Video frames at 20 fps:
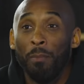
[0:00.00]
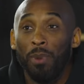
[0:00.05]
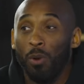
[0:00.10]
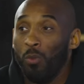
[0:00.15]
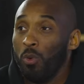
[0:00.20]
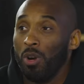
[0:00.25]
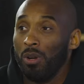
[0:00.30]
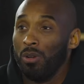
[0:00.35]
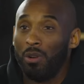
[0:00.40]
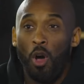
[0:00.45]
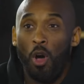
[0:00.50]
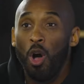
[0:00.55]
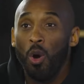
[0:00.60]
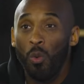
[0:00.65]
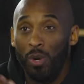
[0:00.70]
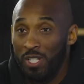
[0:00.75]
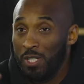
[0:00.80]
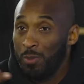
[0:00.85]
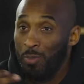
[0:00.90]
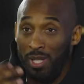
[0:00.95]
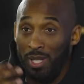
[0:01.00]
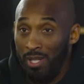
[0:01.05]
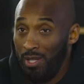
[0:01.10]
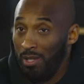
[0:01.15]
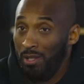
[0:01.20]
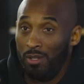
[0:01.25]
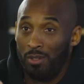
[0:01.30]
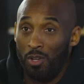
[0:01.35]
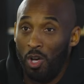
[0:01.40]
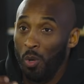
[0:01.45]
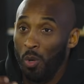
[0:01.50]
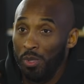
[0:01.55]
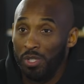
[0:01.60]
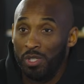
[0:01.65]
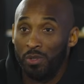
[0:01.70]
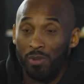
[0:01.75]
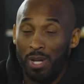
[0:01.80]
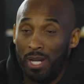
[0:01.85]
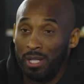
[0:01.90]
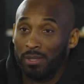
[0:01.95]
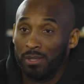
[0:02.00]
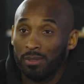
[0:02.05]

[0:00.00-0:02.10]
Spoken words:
But we're always speaking, always direct.